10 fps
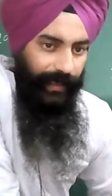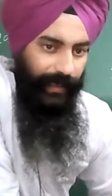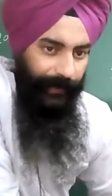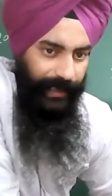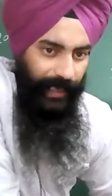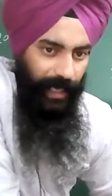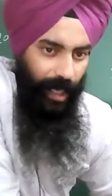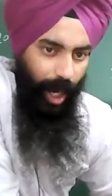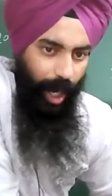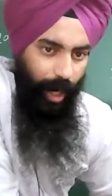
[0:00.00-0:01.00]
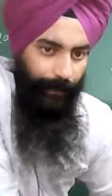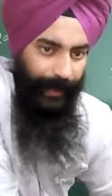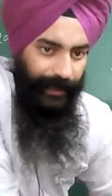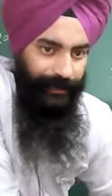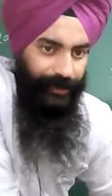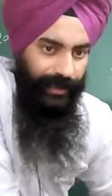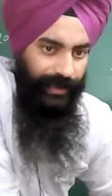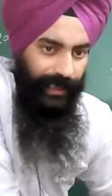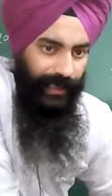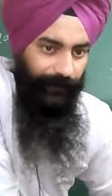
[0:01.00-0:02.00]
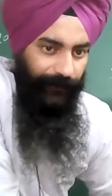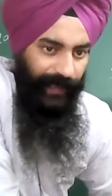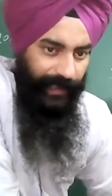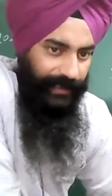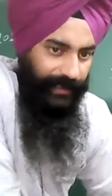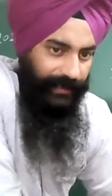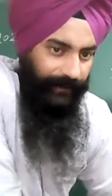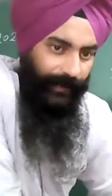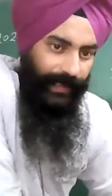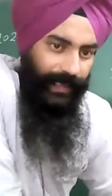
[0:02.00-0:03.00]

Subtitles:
Criminal law punishes the convicts